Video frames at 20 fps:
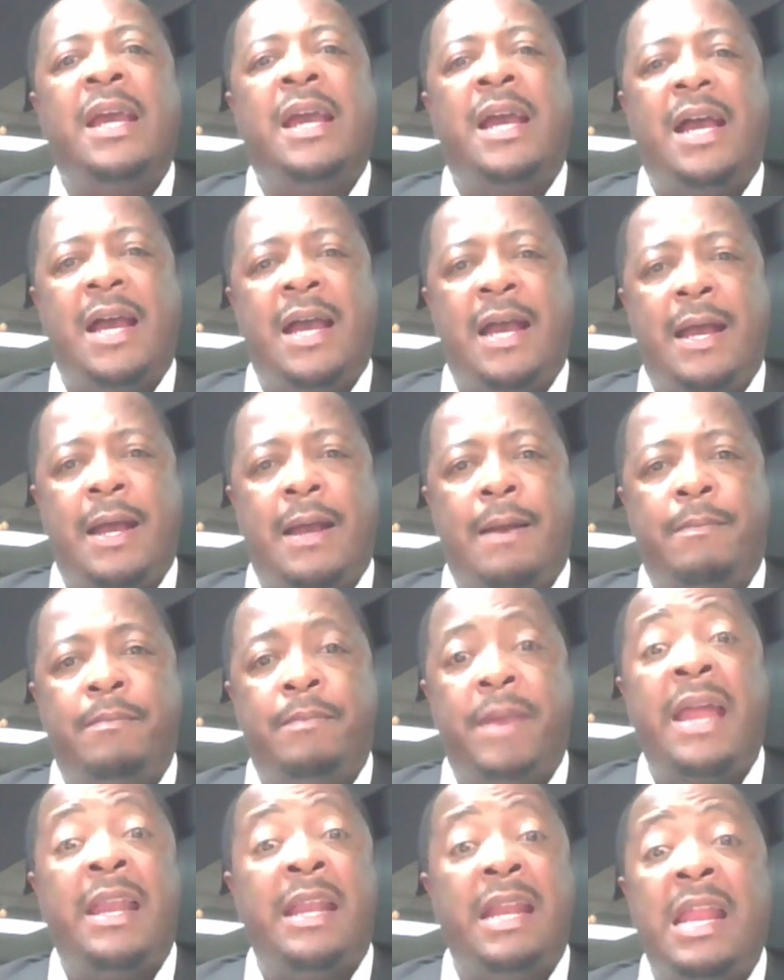
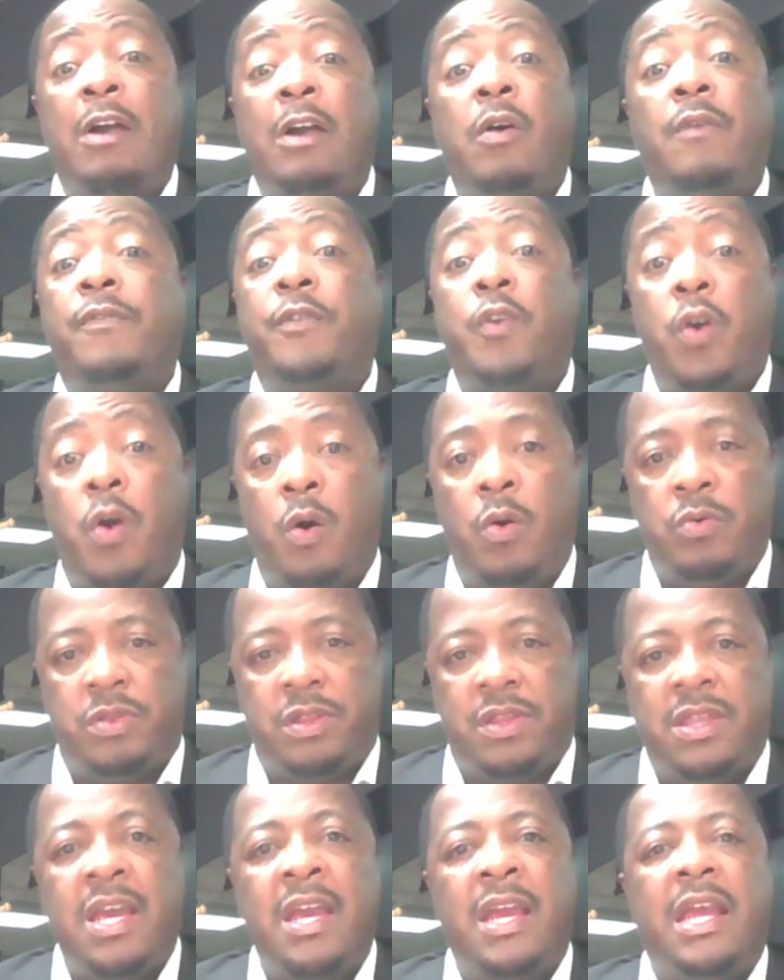and lack of growth
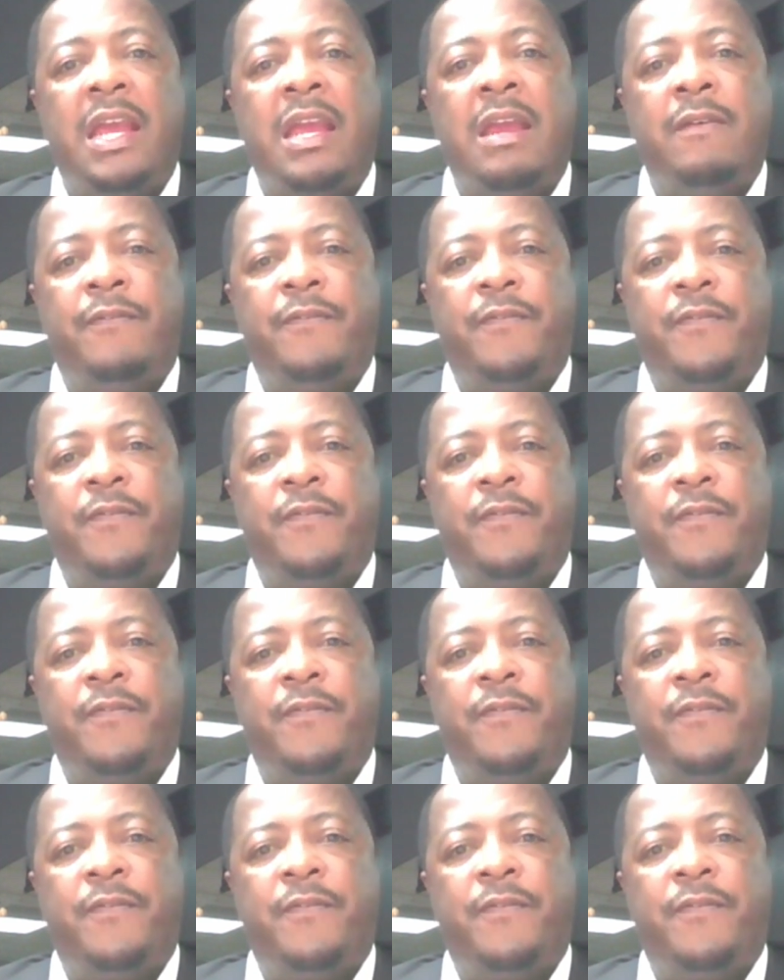if